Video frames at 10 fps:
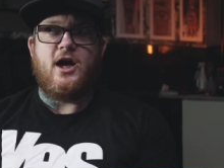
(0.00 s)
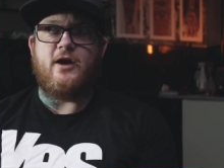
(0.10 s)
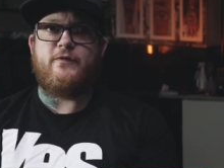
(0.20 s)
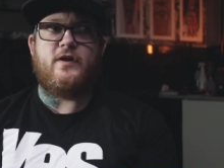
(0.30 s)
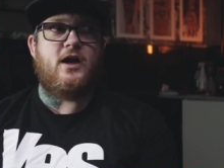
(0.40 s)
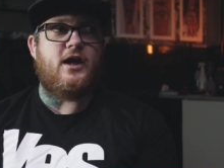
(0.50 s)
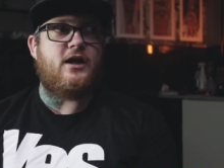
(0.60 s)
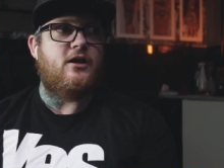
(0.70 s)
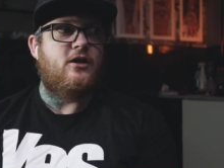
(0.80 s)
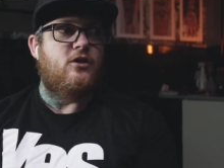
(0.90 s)
and I feel
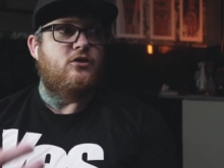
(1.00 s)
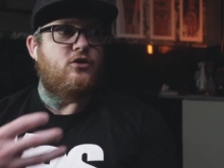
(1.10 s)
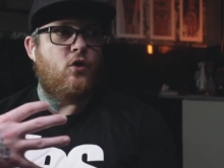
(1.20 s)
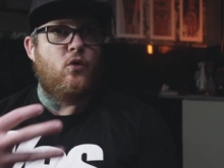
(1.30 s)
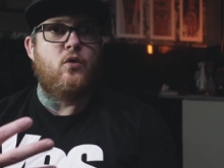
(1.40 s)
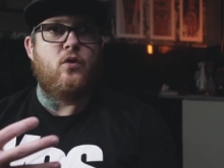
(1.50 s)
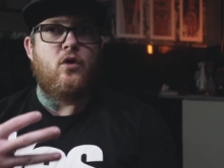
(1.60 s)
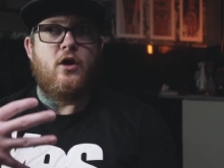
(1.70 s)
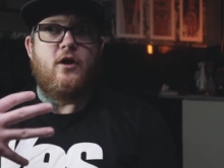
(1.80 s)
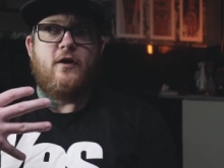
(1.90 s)
like the
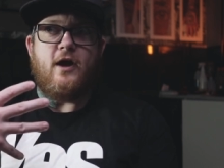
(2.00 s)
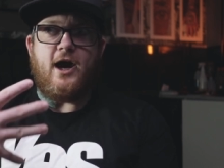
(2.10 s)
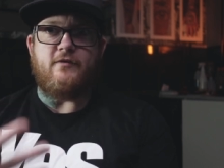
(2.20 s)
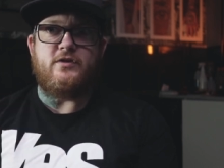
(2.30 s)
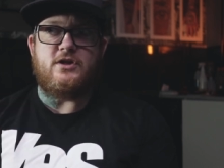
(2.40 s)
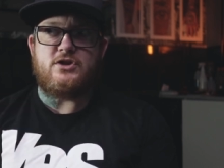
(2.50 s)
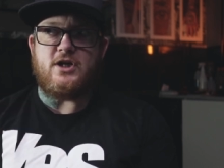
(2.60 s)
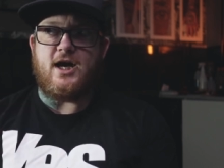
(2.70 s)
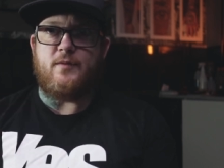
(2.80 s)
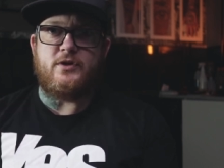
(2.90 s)
whole having the
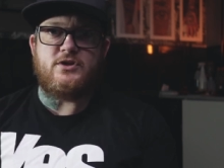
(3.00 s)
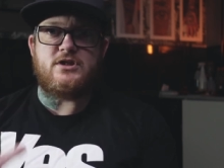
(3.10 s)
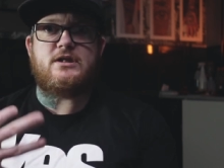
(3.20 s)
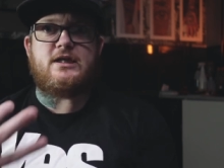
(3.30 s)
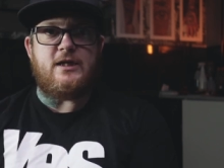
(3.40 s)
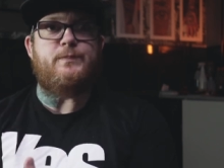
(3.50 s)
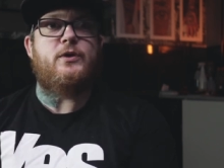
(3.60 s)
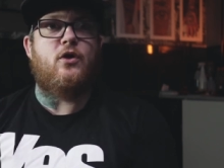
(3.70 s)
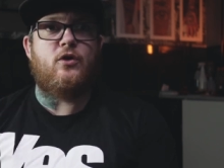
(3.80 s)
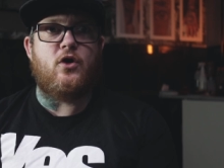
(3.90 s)
jab and just
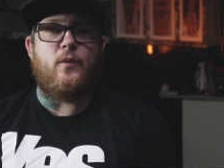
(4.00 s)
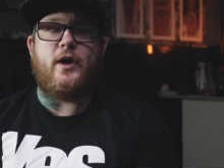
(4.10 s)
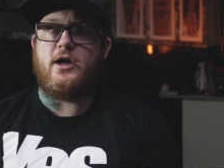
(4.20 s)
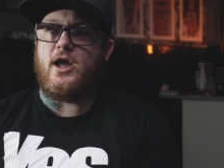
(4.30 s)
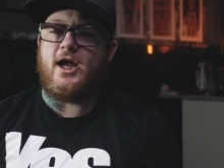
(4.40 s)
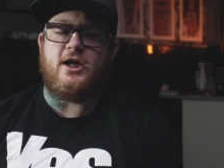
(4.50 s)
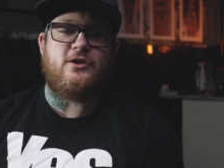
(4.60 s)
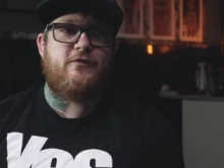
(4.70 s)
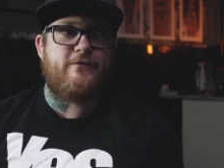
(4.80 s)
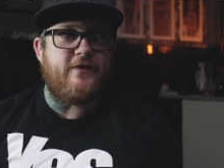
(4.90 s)
keeping on going, I
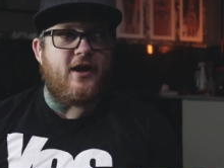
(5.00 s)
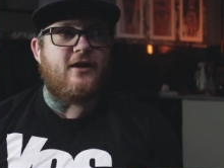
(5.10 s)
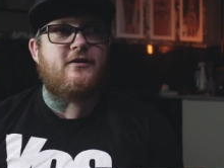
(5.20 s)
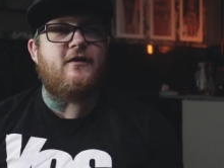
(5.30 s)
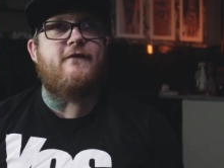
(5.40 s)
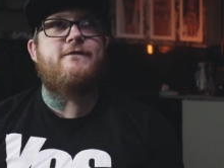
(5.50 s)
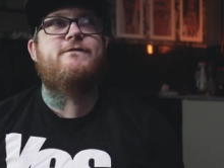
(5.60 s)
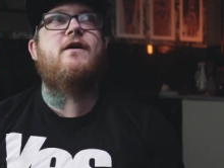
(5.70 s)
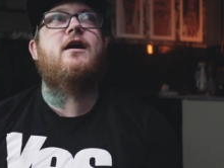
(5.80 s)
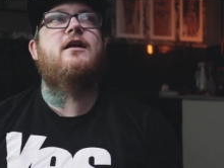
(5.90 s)
felt
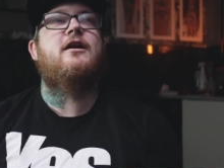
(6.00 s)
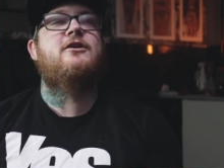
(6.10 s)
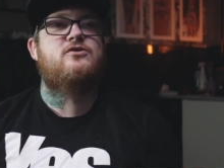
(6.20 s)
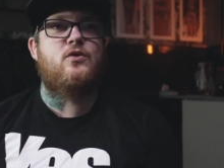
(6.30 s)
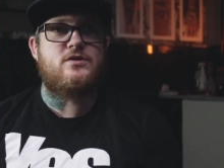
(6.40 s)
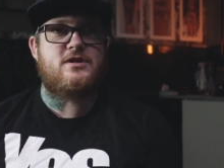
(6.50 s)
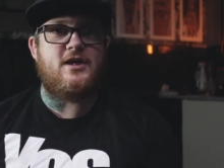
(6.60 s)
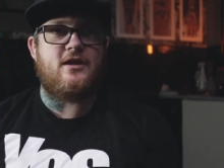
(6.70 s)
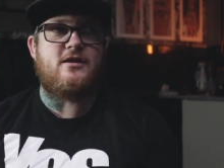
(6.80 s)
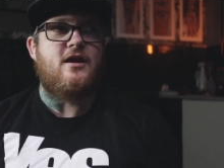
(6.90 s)
fucking
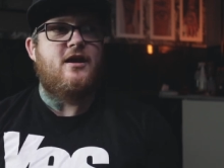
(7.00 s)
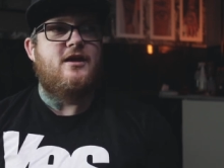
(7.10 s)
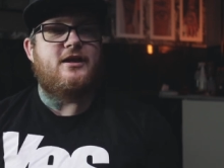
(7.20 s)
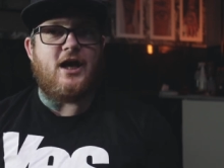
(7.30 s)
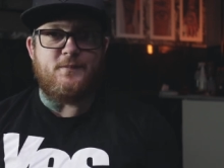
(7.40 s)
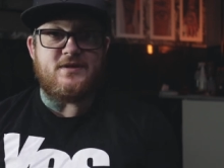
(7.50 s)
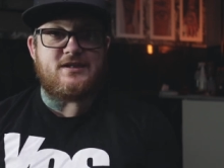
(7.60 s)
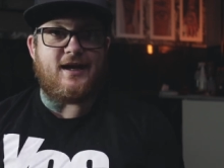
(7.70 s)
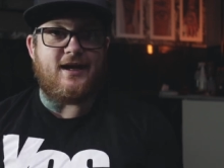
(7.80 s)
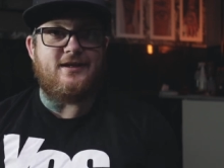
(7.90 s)
exhausted. Come
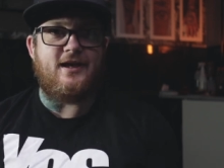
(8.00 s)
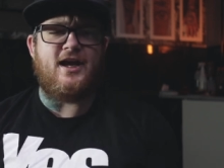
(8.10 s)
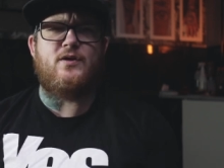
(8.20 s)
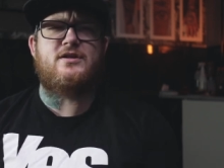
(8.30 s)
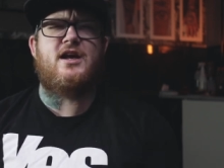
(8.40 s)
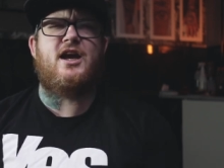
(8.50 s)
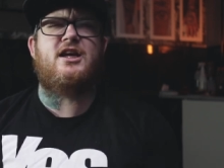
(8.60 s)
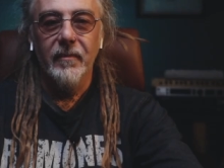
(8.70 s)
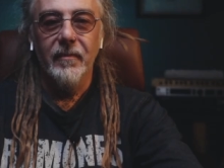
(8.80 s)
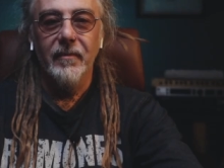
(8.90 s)
Saturday, I was
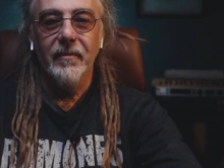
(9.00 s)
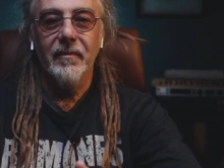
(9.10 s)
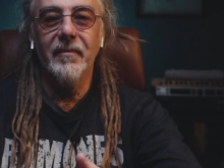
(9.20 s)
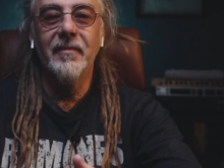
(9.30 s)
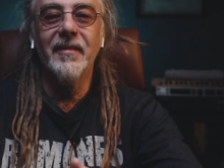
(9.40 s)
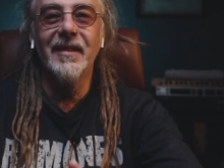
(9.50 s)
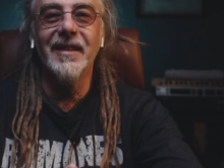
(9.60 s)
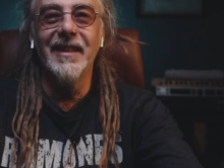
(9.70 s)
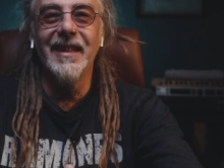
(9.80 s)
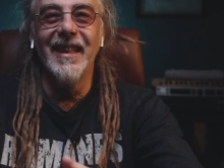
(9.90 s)
like, yes,
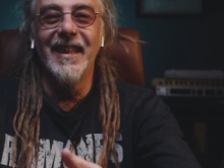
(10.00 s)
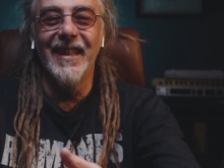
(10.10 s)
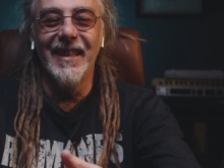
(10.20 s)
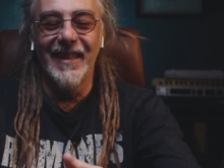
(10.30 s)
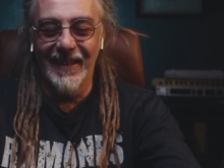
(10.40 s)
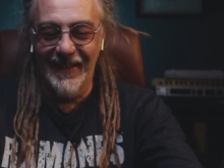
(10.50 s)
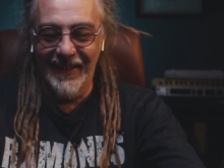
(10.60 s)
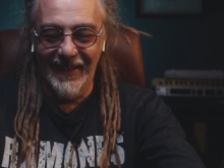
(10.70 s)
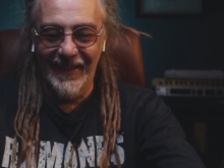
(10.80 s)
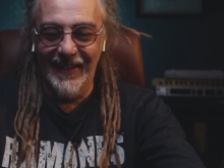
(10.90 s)
it's like,
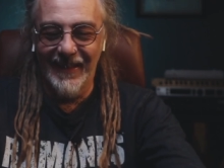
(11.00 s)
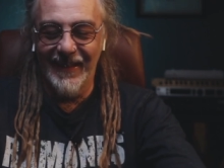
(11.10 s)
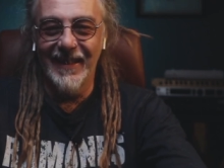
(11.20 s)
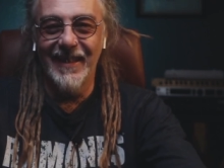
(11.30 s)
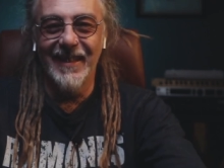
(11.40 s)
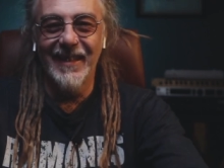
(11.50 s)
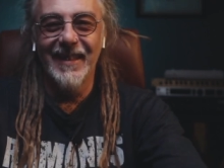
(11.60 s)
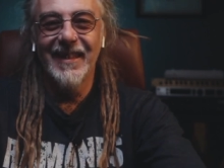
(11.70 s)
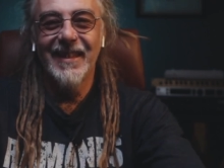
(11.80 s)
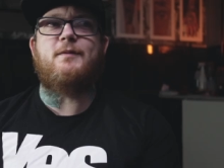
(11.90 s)
oh, I've got
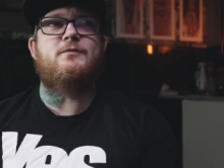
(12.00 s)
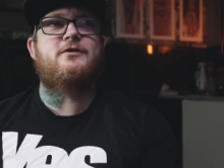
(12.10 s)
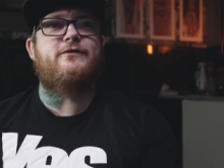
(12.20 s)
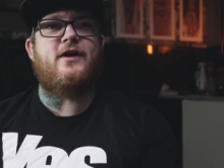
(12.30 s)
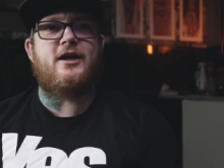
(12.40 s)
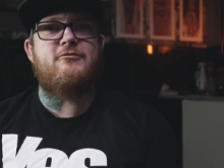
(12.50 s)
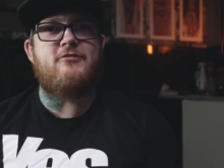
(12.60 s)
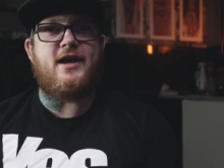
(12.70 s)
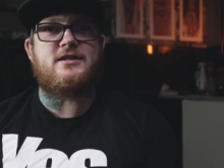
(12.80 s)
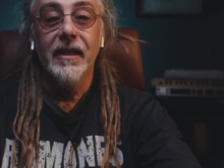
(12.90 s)
like time to fucking
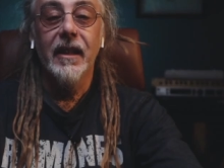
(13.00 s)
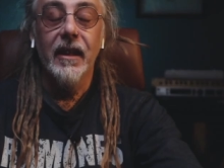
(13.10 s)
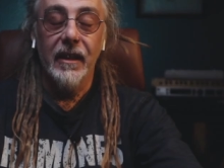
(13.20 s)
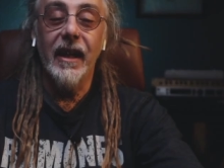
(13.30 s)
rest. Do